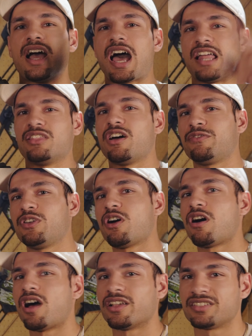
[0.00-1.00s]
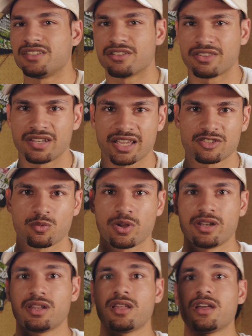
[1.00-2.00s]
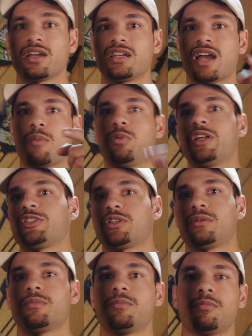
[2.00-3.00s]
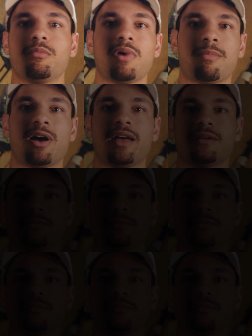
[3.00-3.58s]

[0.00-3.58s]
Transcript: I love y'all. I'll see you on the next one. God bless you. Bye-bye.